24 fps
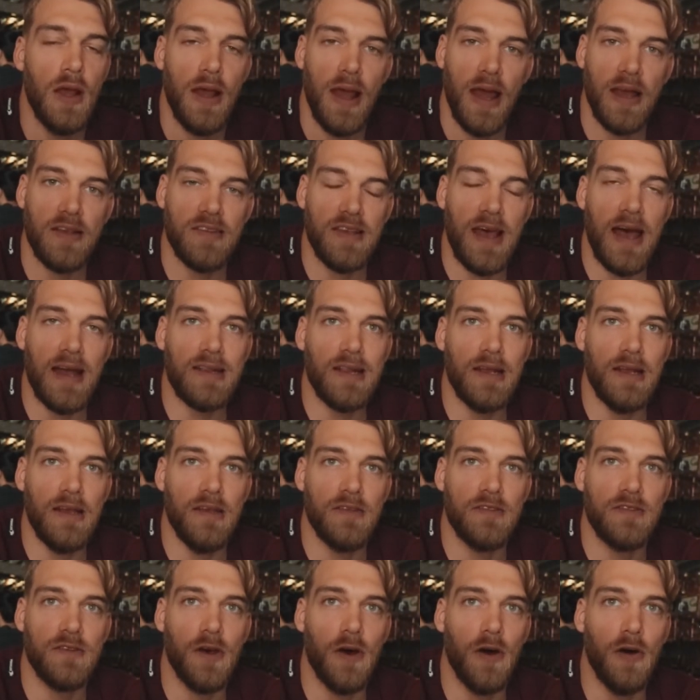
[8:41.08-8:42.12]

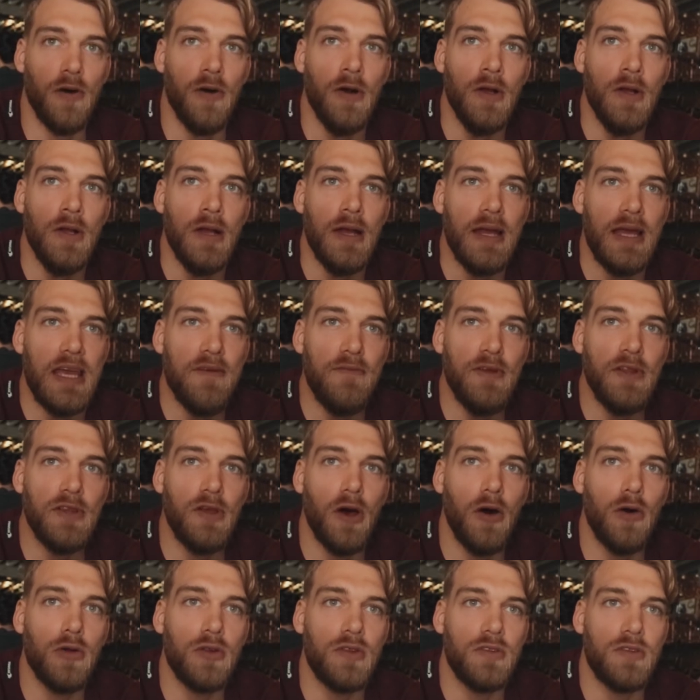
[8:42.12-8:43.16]
Exactly. So even
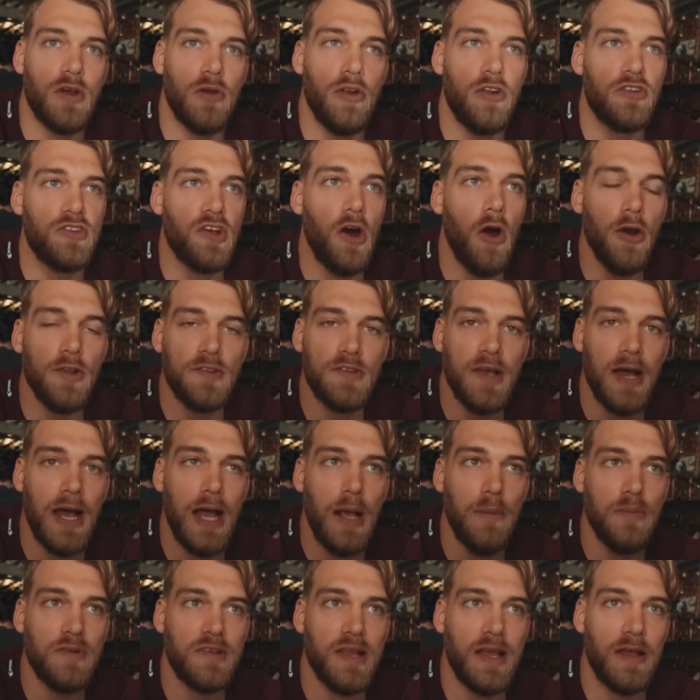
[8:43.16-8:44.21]
though there's hard
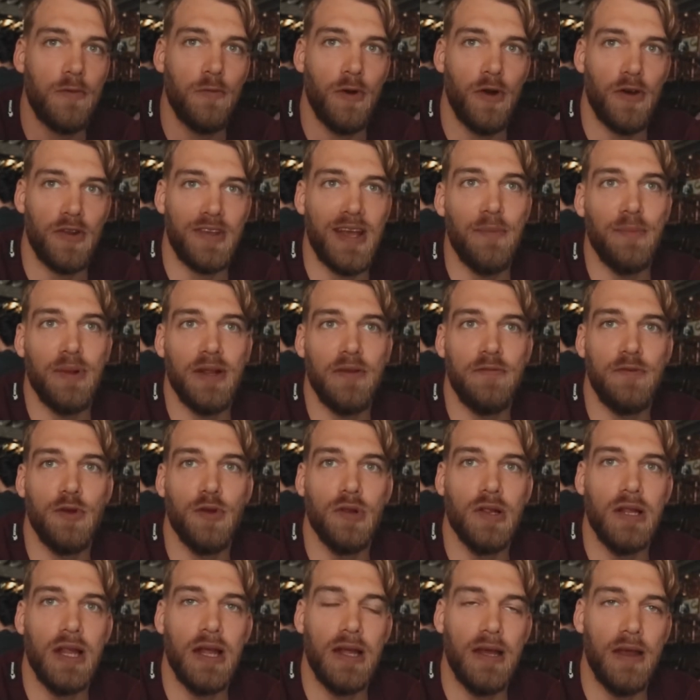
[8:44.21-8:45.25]
times, like for example,
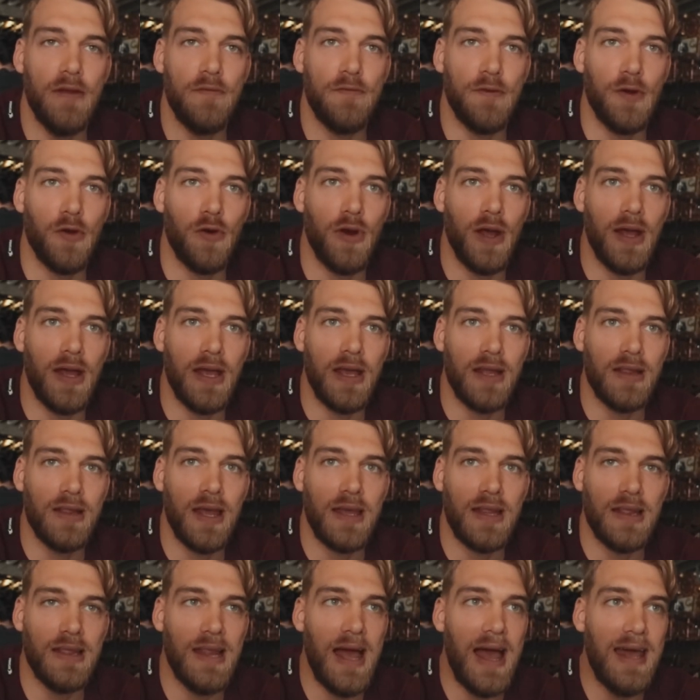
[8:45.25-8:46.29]
if you're
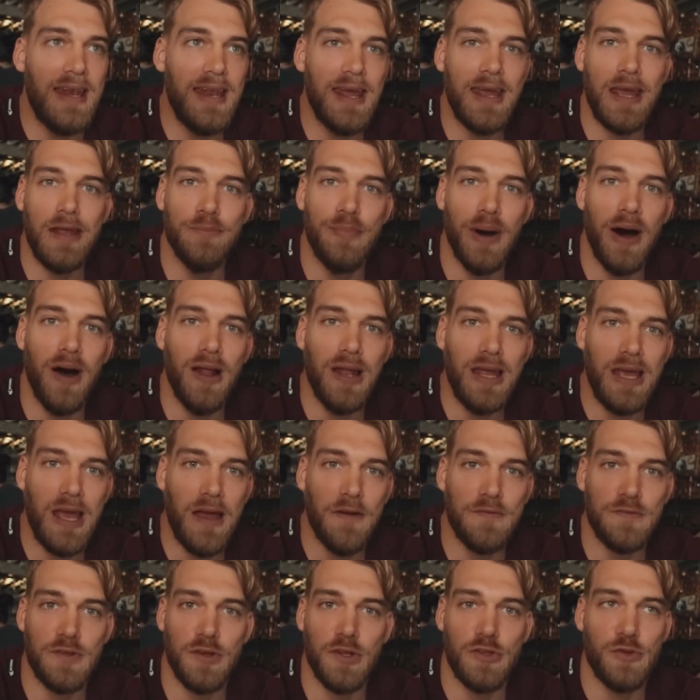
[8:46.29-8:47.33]
like landing in Bali
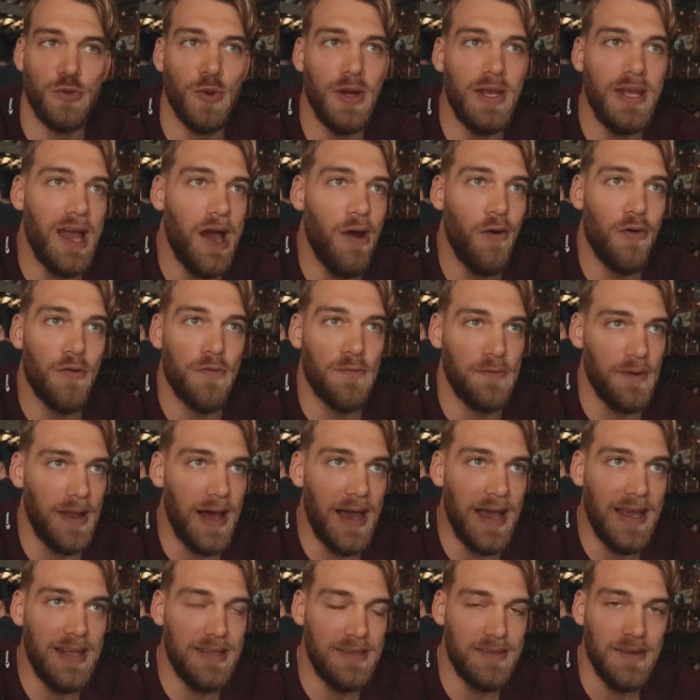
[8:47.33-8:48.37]
after a 20-hour
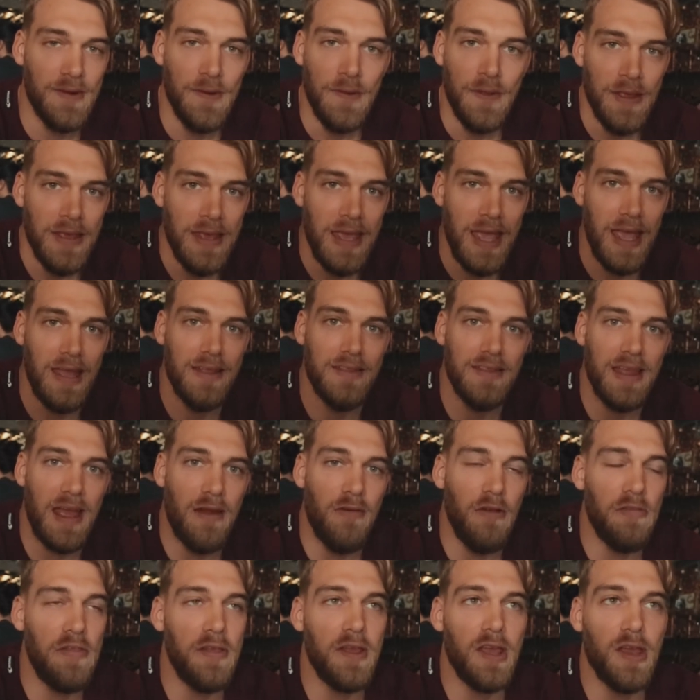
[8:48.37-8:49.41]
flight, and
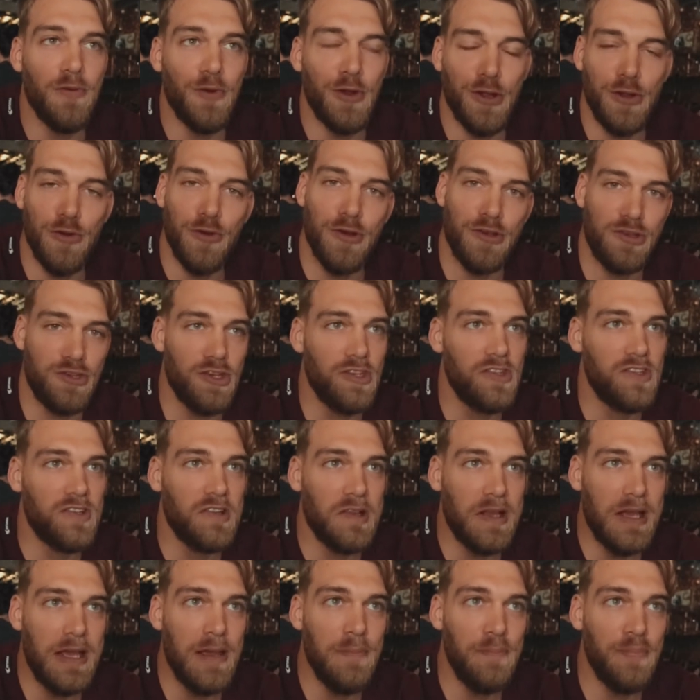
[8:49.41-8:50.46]
everything you want to do is just
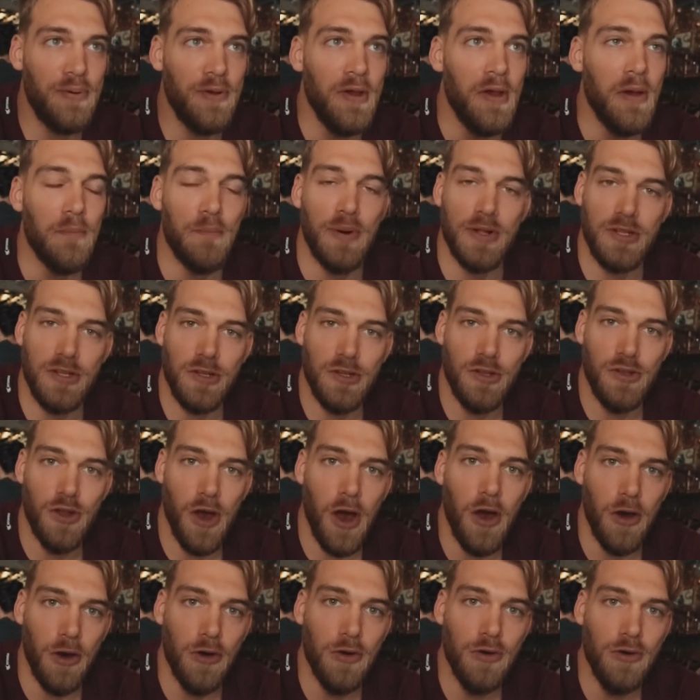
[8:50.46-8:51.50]
sleep, but you
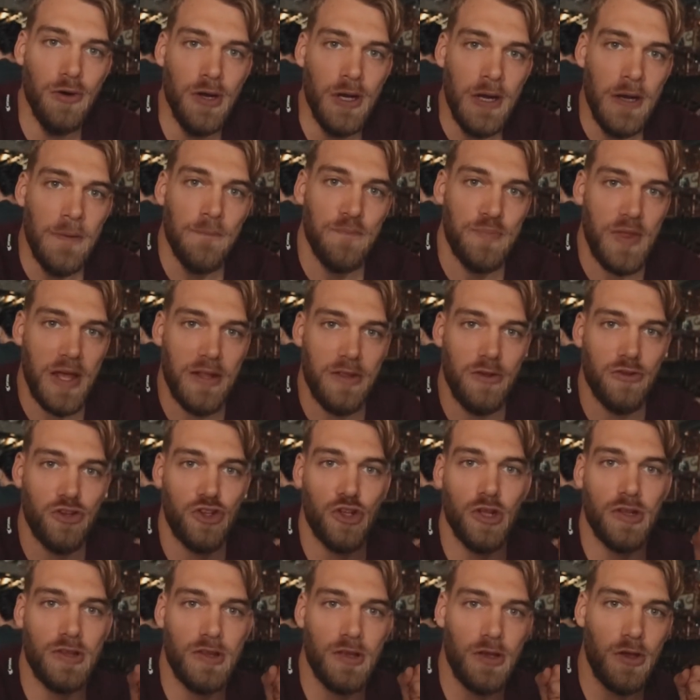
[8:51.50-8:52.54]
know that you
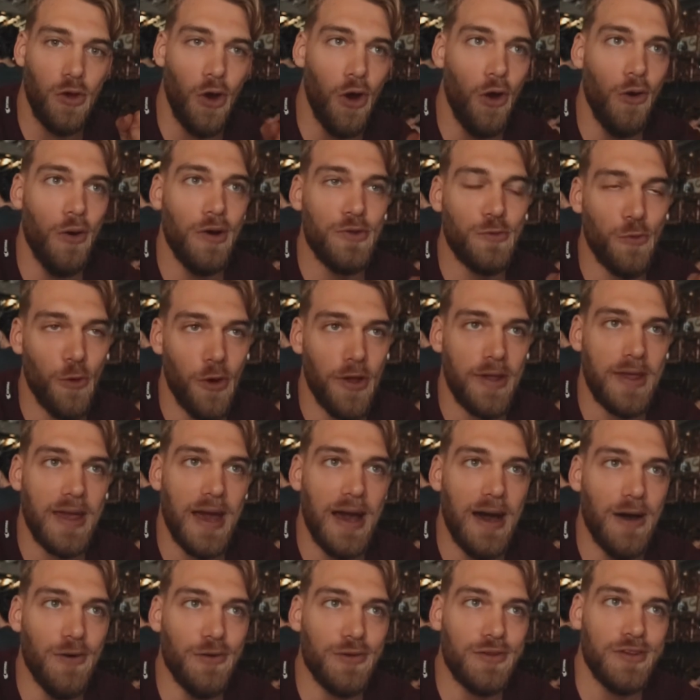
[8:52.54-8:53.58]
should go and work
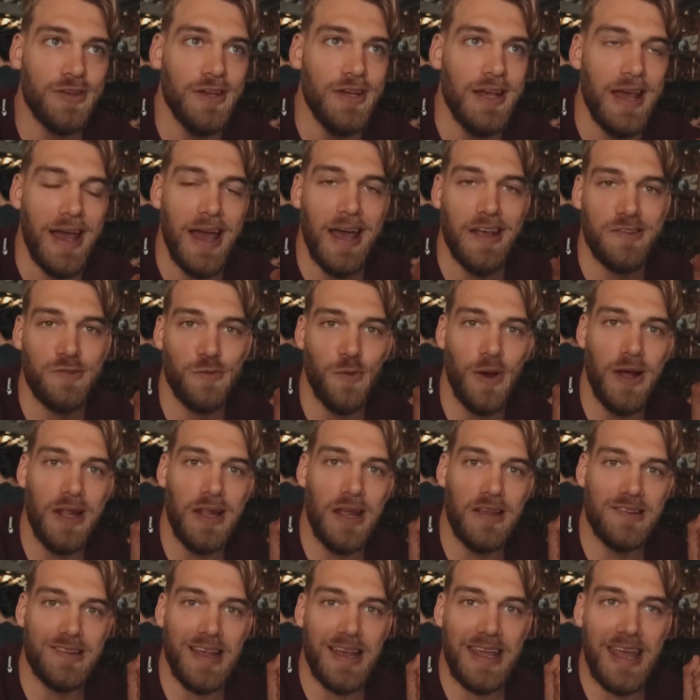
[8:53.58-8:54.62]
out as well
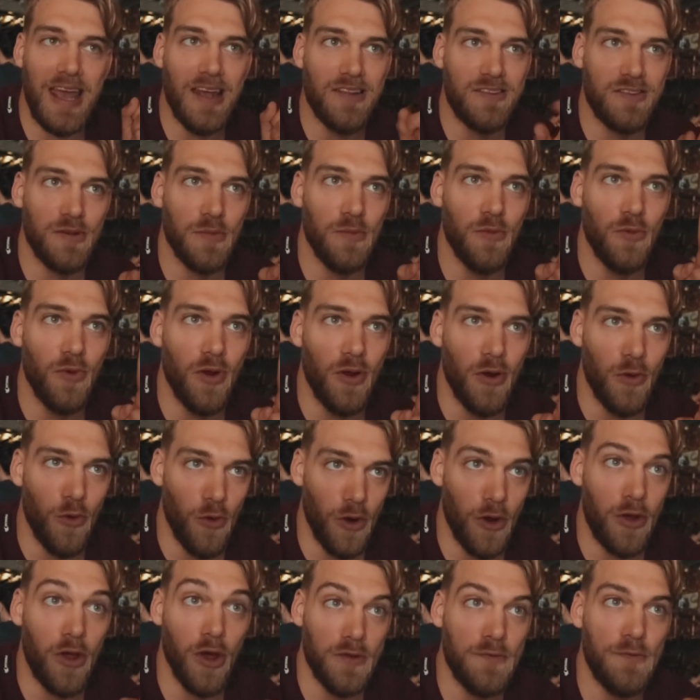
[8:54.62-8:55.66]
as like get some
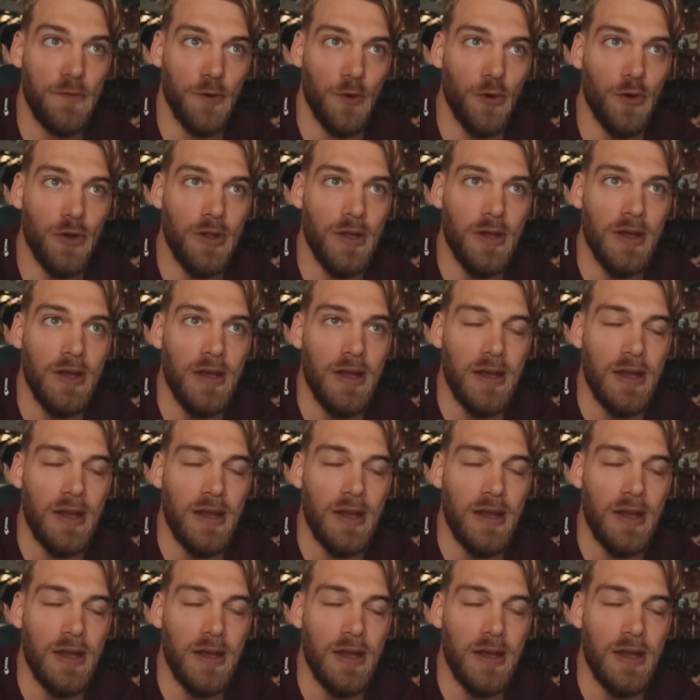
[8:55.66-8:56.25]
good food.